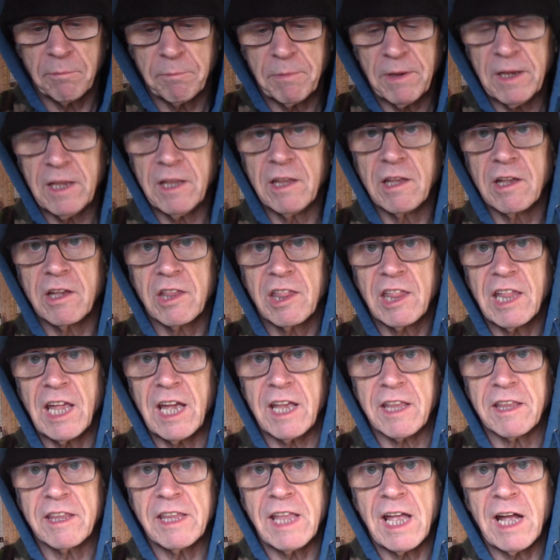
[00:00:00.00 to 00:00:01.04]
been set
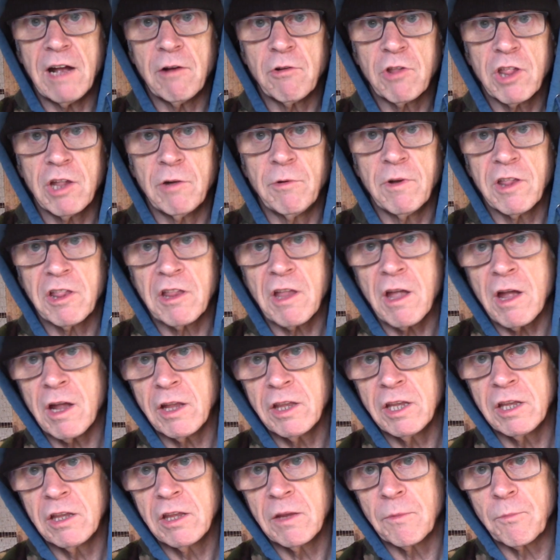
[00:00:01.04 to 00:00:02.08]
now, so we're
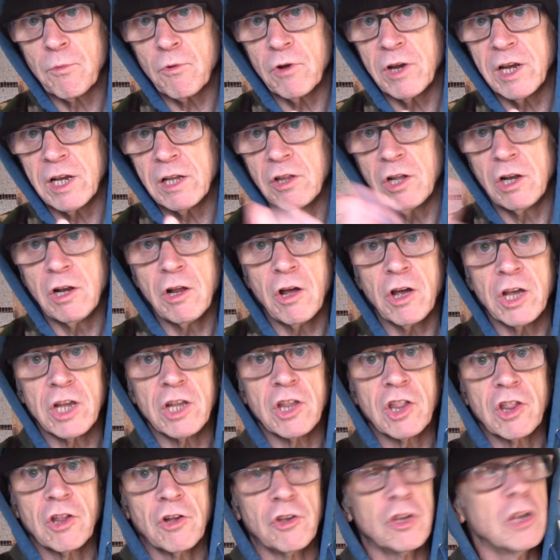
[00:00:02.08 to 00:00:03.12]
starting to bring the
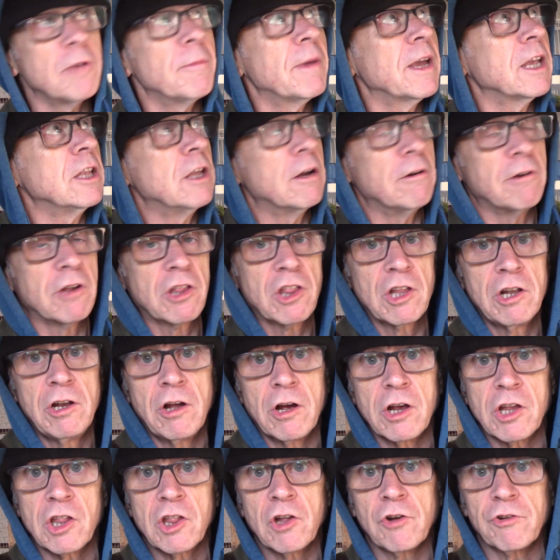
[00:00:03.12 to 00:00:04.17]
lights on. You may notice the
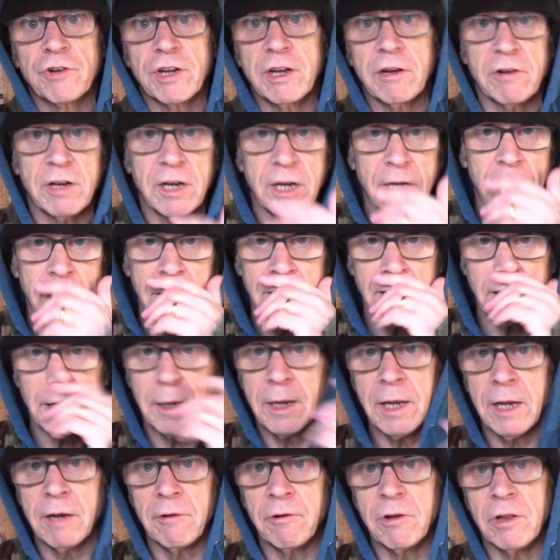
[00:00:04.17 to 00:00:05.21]
lights on here
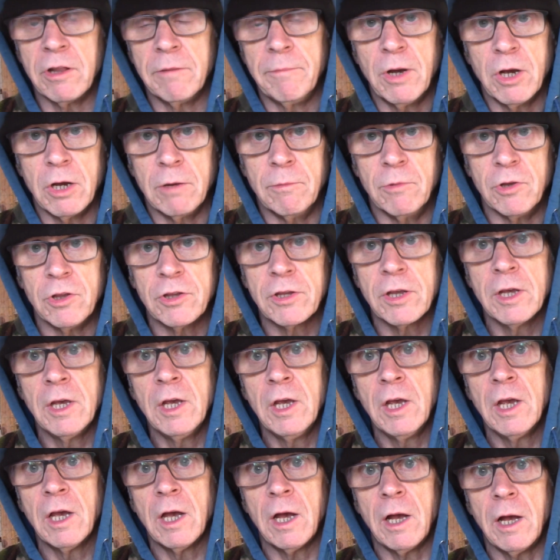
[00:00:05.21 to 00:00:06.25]
here at the moment.
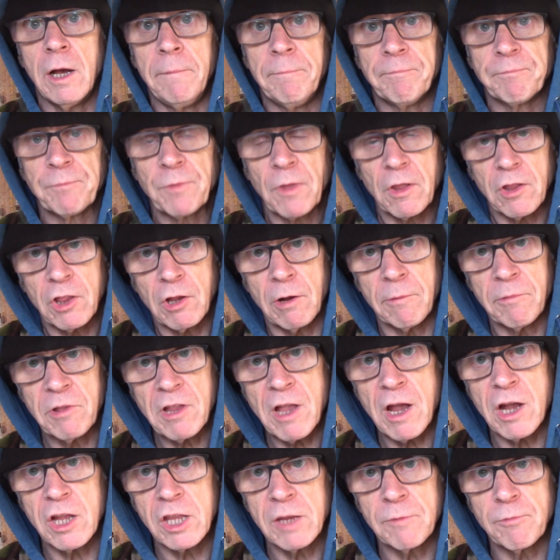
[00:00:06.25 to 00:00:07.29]
So I'm
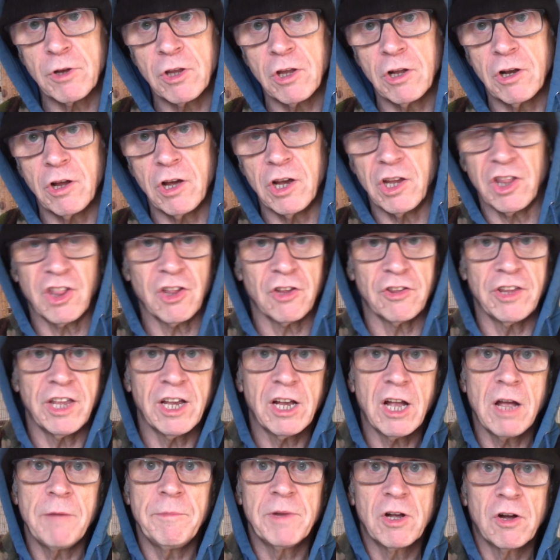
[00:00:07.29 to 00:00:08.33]
starting to bring the lights on. They're
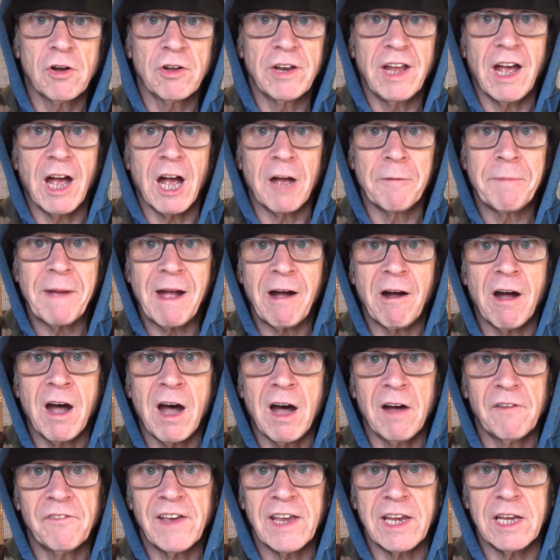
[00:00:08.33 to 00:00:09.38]
coming on at about
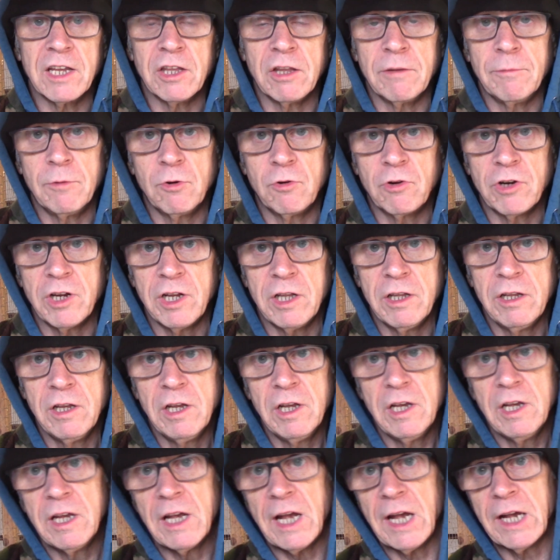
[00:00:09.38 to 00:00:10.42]
8:30 in the morning
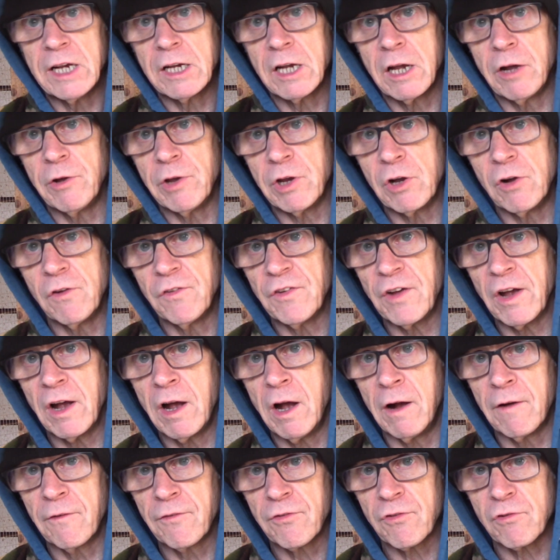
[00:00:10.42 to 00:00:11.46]
and going off at
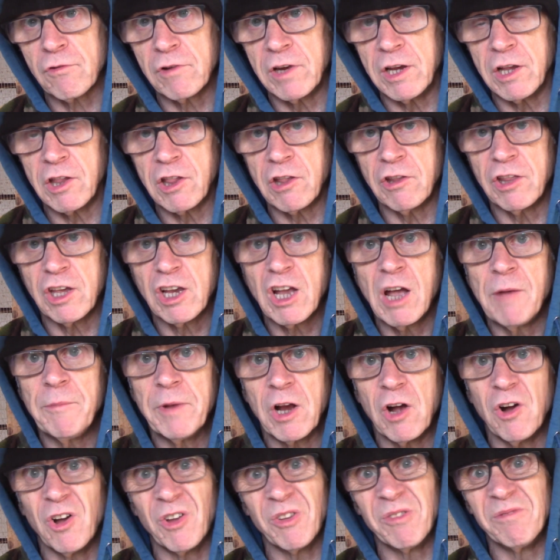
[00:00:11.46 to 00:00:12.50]
3:30. So they're coming
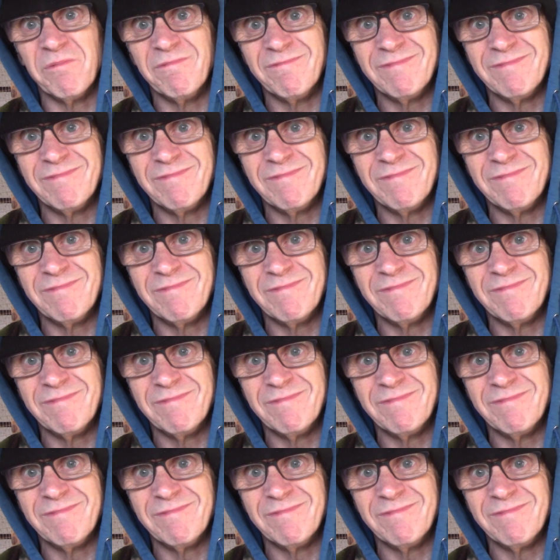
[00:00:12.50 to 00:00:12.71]
on,